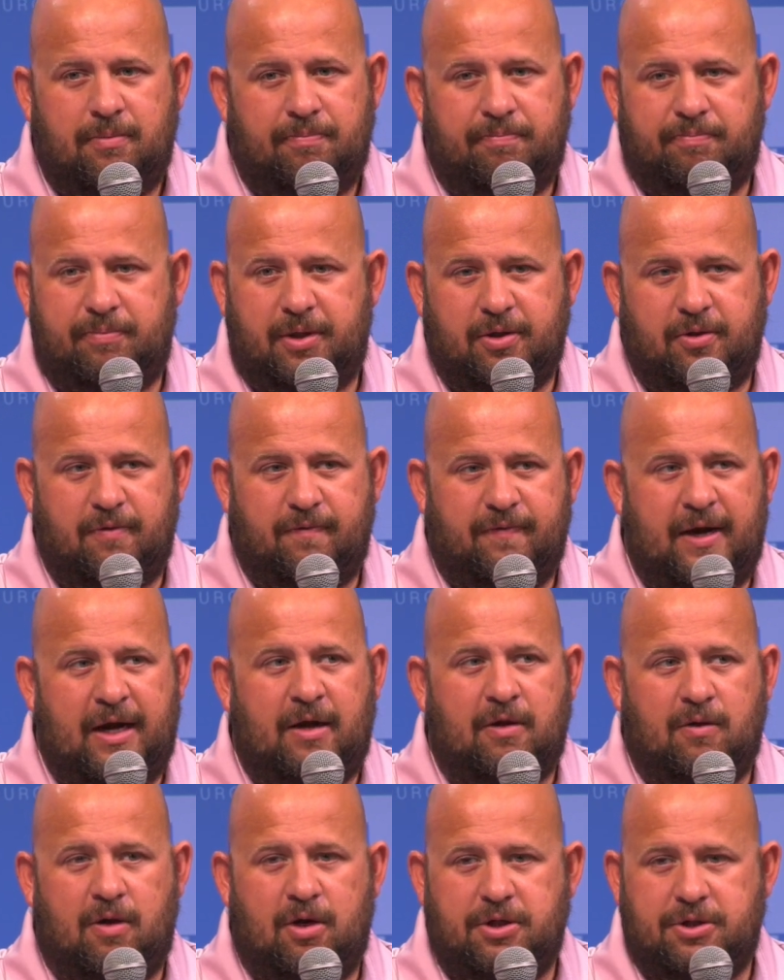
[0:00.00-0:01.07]
but you've now
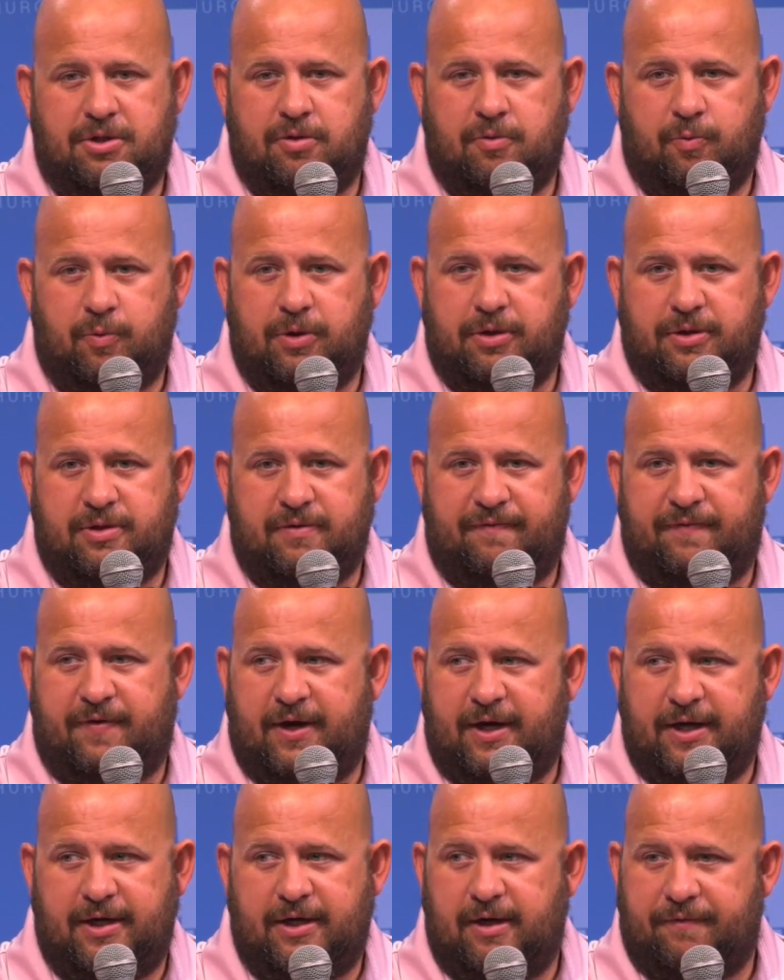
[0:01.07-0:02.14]
lost your will to
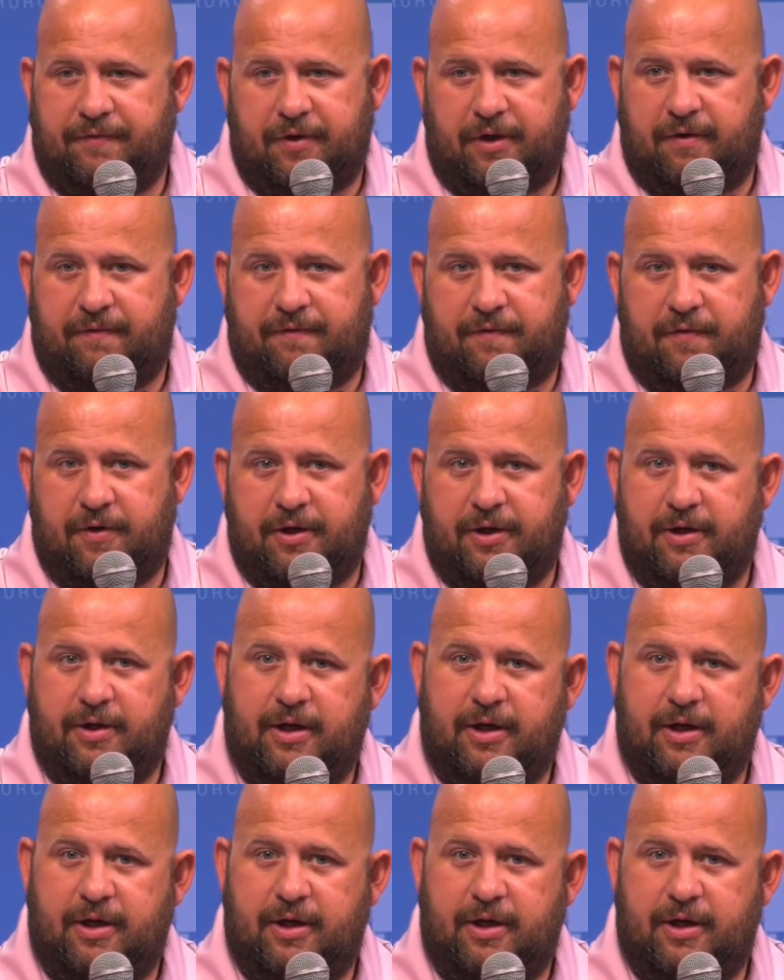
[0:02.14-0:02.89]
fight and never get free.